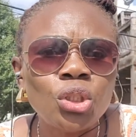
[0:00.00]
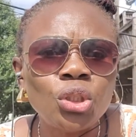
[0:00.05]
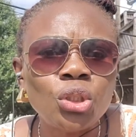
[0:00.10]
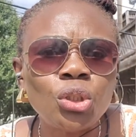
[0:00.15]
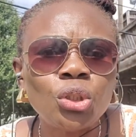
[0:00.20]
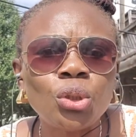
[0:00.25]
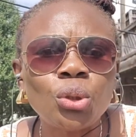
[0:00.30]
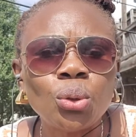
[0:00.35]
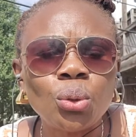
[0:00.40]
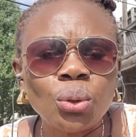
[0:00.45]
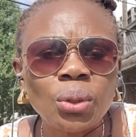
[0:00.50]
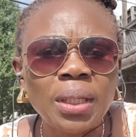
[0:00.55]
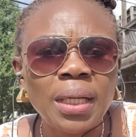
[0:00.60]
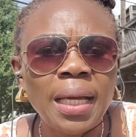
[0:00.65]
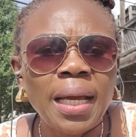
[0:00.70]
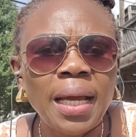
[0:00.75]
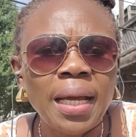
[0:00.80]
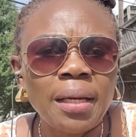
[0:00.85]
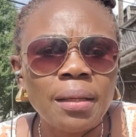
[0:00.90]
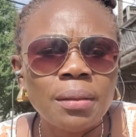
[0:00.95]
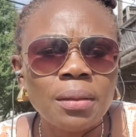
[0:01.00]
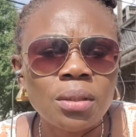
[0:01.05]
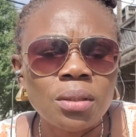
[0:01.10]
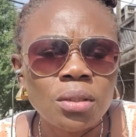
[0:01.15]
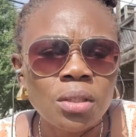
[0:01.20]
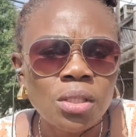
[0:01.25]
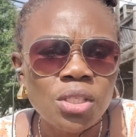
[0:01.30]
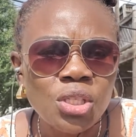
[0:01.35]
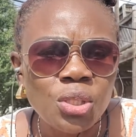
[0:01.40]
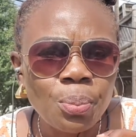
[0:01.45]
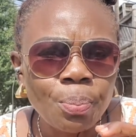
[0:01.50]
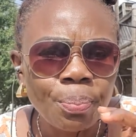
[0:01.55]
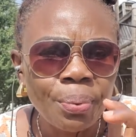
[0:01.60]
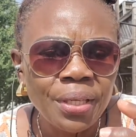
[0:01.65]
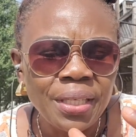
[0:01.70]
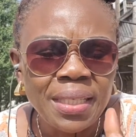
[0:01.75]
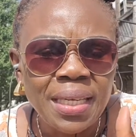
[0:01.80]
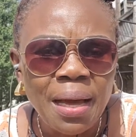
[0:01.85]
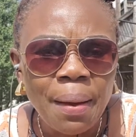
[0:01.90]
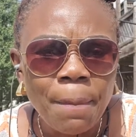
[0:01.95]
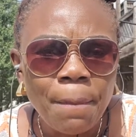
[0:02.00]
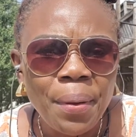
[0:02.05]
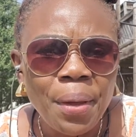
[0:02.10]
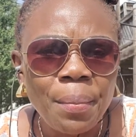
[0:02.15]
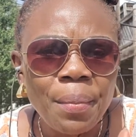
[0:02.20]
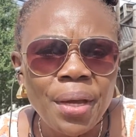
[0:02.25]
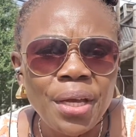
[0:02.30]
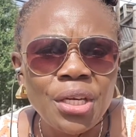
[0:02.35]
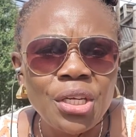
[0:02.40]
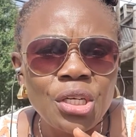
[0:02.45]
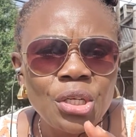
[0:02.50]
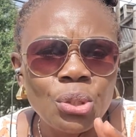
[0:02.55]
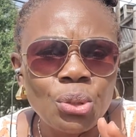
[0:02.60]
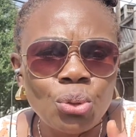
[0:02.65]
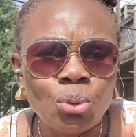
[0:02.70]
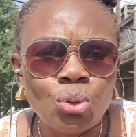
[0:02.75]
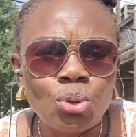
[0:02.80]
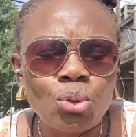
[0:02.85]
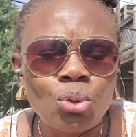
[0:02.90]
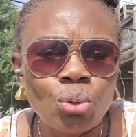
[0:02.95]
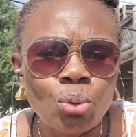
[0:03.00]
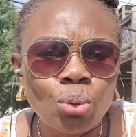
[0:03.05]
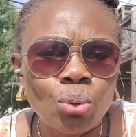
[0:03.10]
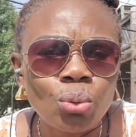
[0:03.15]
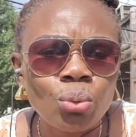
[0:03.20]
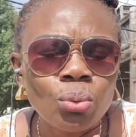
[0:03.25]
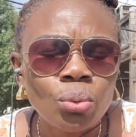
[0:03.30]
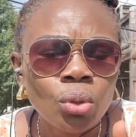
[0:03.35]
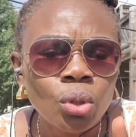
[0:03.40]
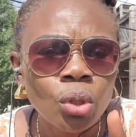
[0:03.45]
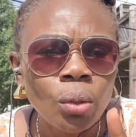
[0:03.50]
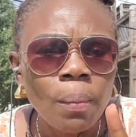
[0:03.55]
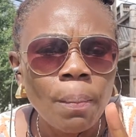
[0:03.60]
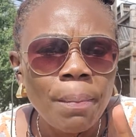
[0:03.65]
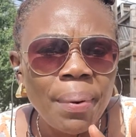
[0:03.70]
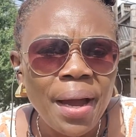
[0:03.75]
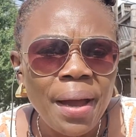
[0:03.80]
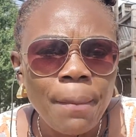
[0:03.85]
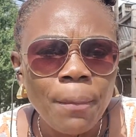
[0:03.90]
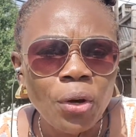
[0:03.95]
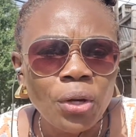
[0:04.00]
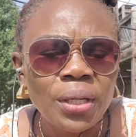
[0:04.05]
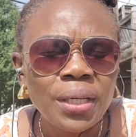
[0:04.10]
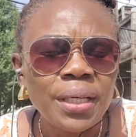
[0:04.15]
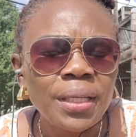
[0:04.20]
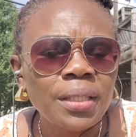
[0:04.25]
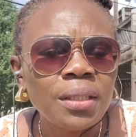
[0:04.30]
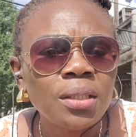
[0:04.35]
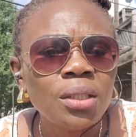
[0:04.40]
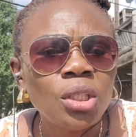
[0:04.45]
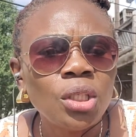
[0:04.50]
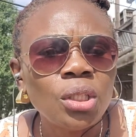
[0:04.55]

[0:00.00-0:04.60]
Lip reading: you can split that payment into 2 bi-monthly,